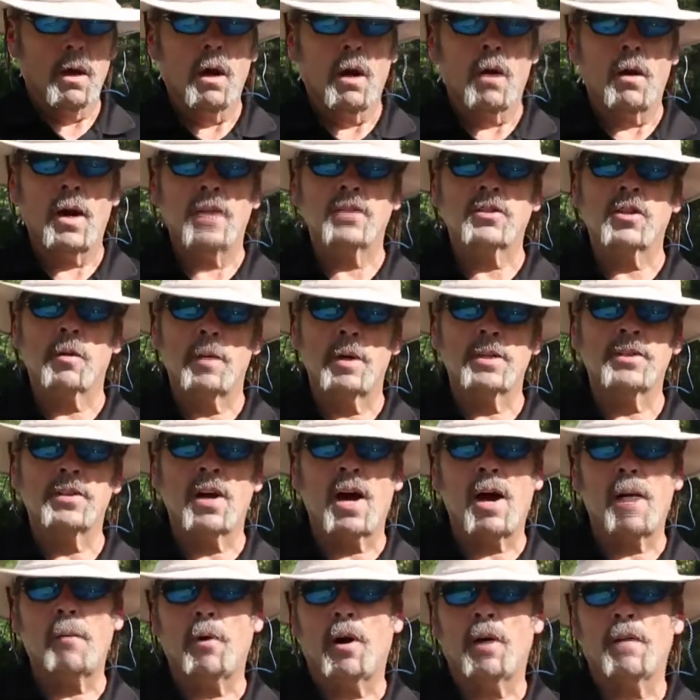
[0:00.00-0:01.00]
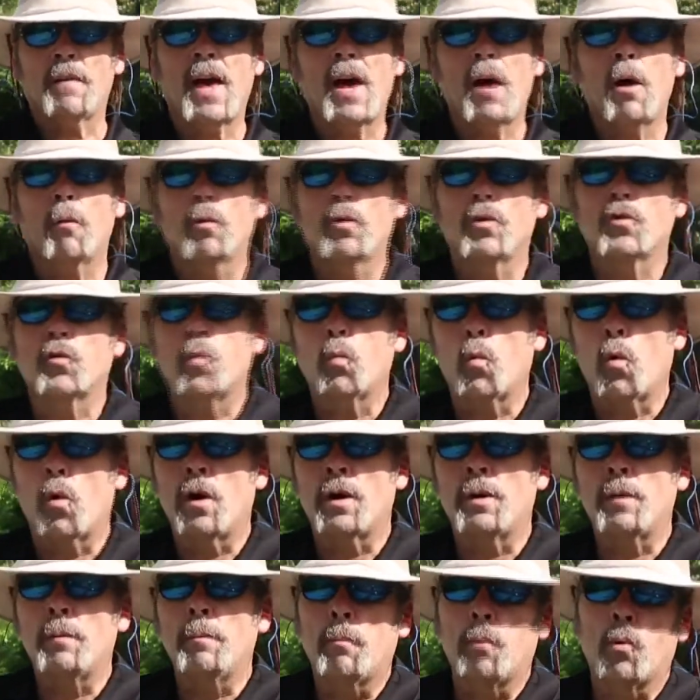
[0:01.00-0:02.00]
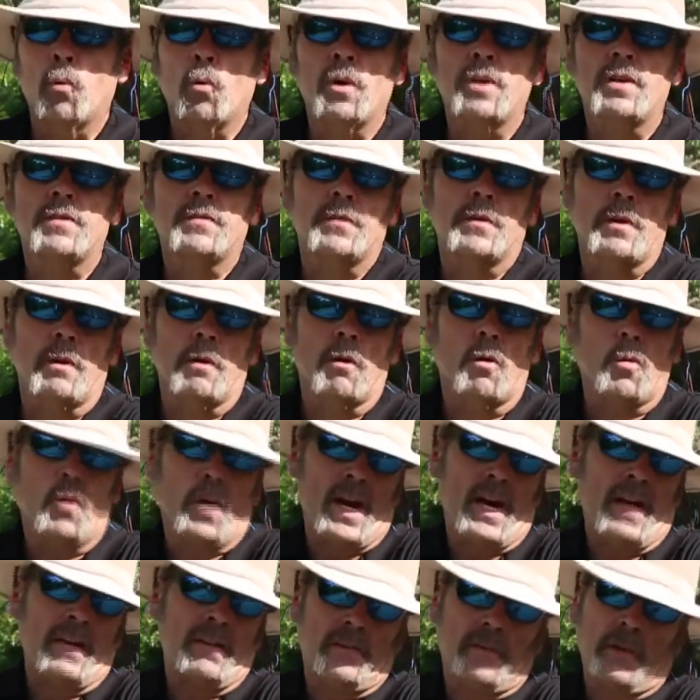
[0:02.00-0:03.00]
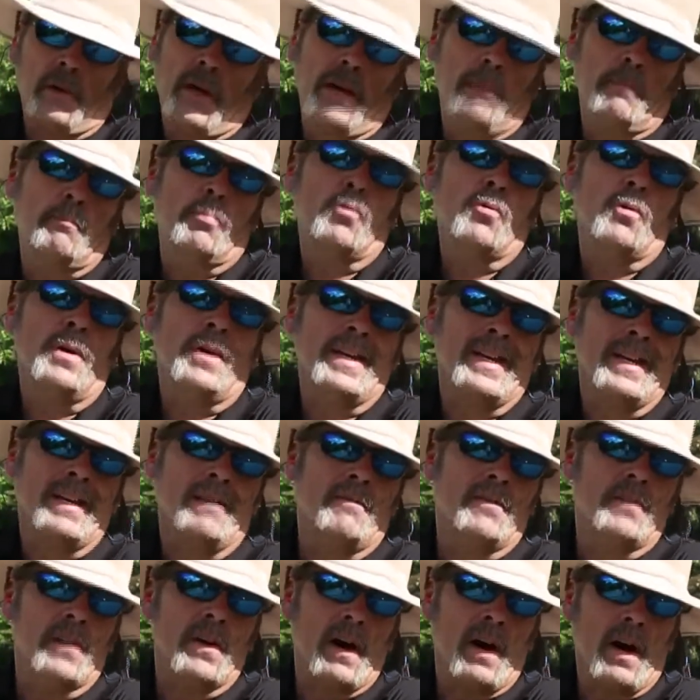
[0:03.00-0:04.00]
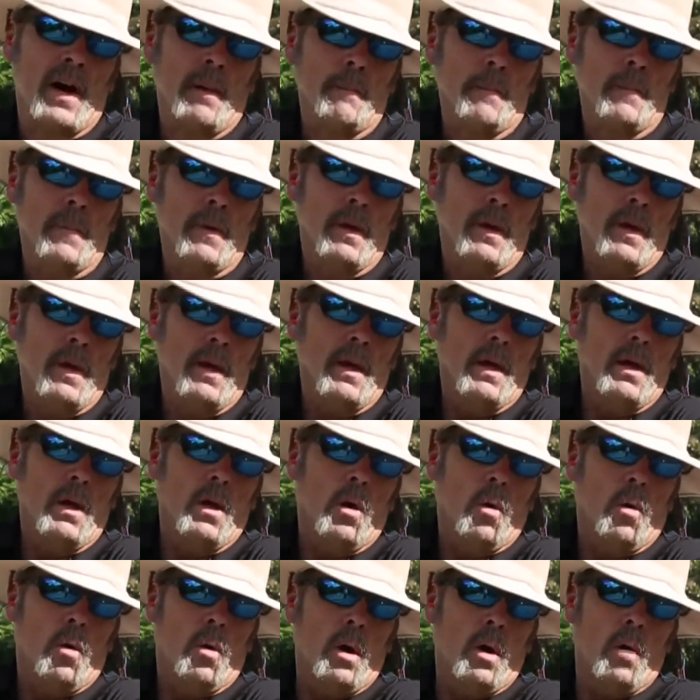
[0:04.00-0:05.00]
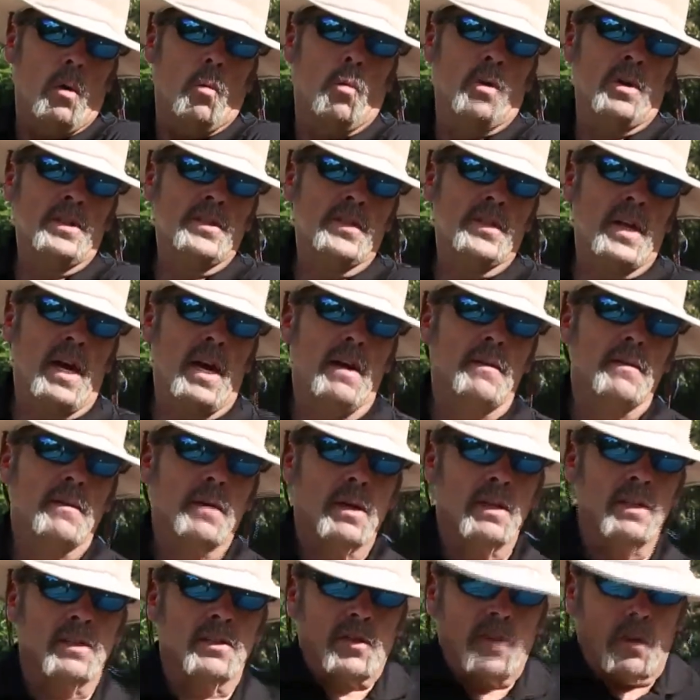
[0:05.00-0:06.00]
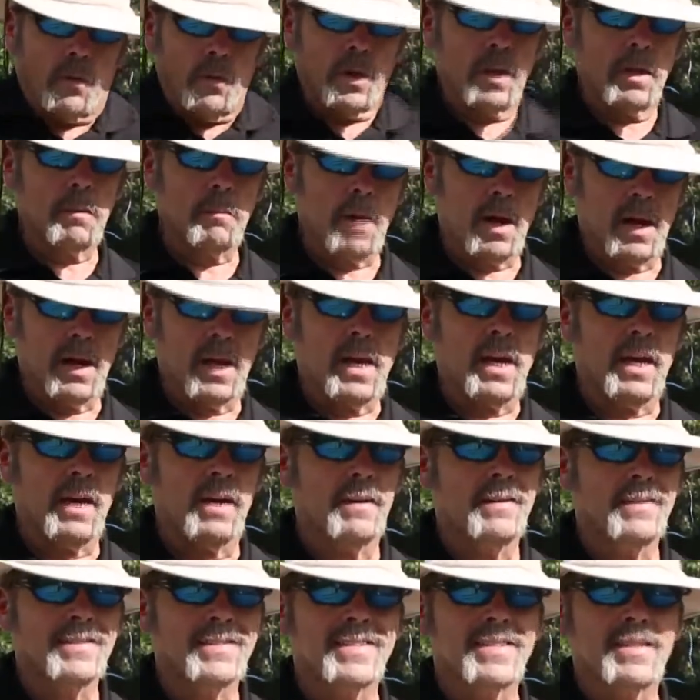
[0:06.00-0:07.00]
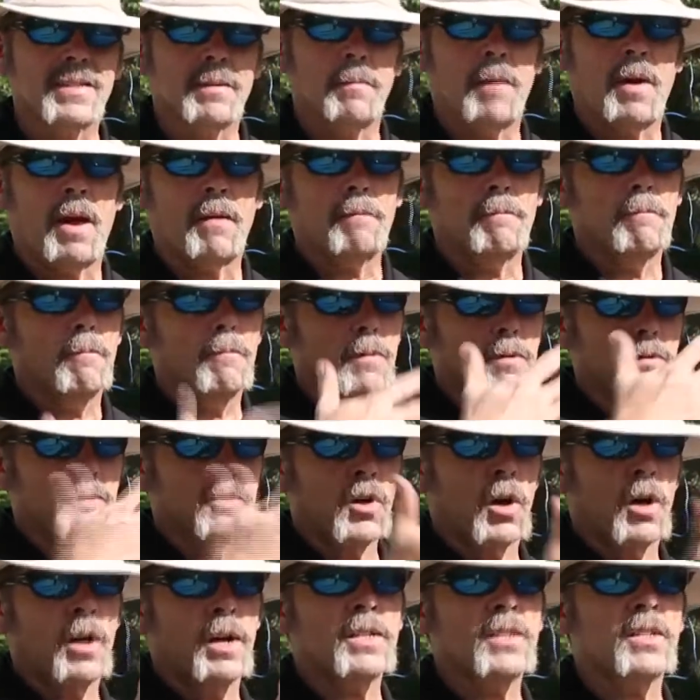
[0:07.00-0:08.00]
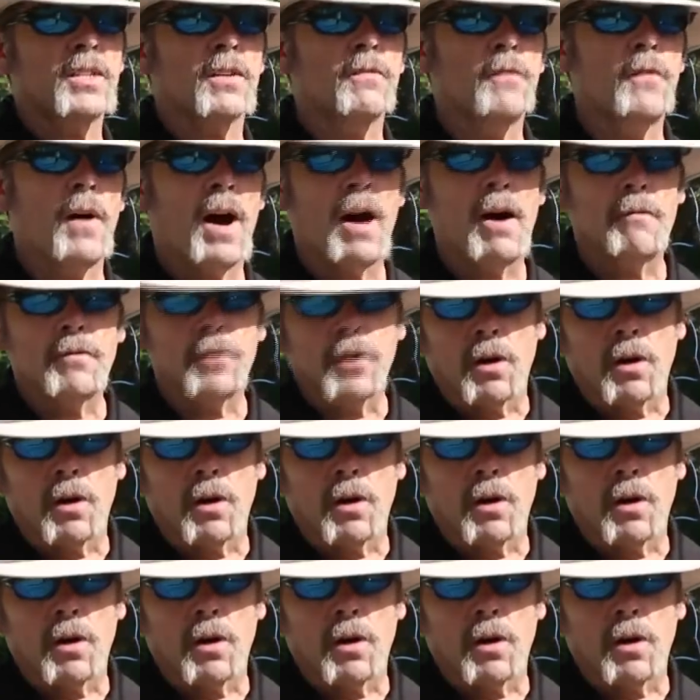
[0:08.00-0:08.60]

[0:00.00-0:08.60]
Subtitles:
Alright, so my time on that was 1.08, so I had plenty of time. Once again, gun's already in my hand, target's at 5